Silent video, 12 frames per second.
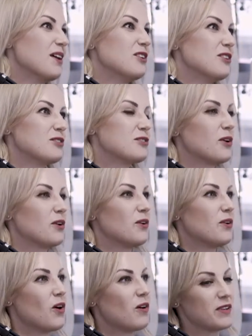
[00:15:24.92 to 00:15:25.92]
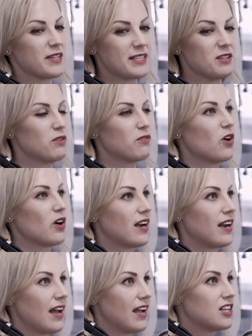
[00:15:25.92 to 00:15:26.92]
So obviously we've got
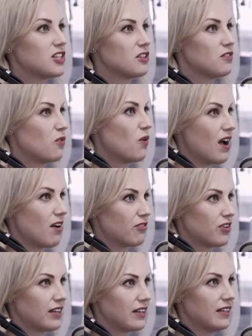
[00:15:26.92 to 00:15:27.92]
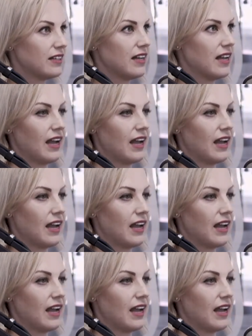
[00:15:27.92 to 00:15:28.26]
an agent for Africa